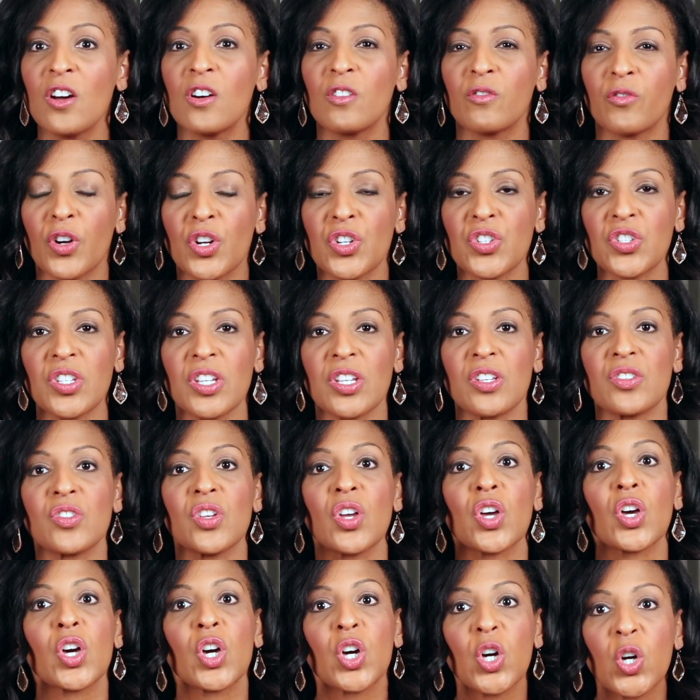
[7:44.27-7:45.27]
versus
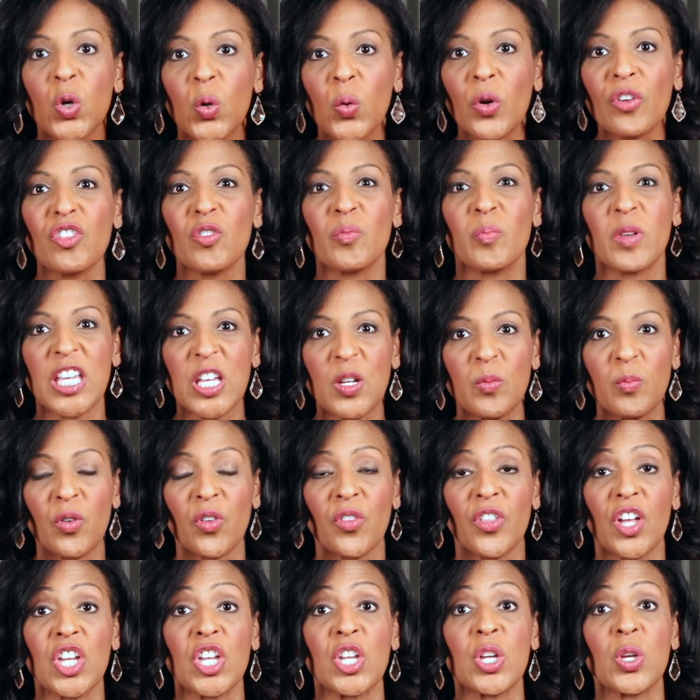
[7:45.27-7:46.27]
who are the
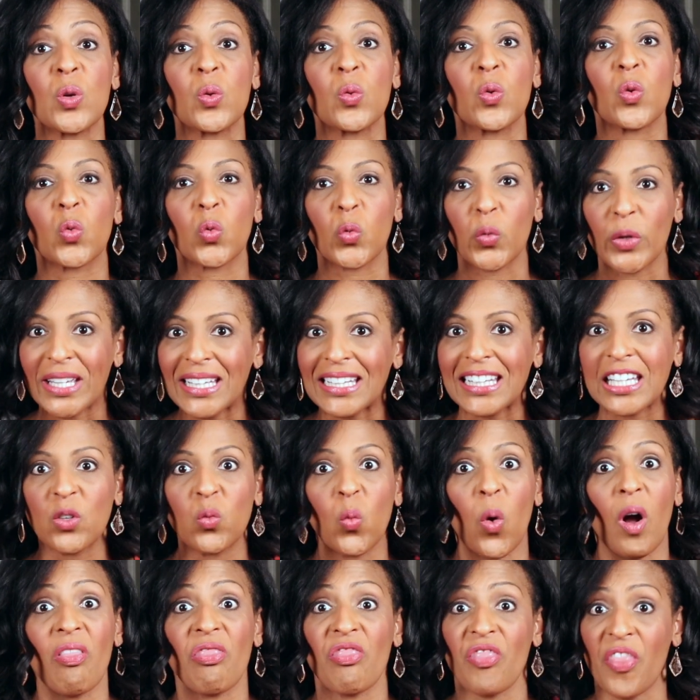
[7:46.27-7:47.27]
people that you really
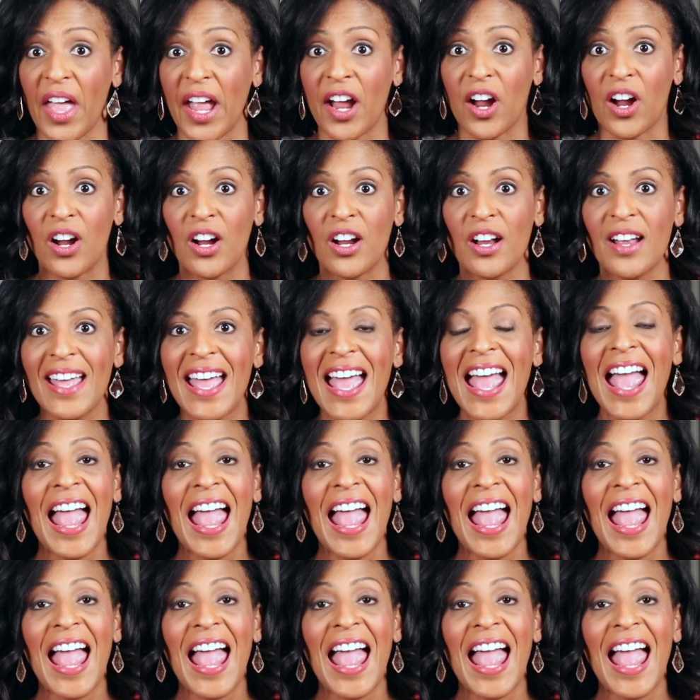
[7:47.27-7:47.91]
want there.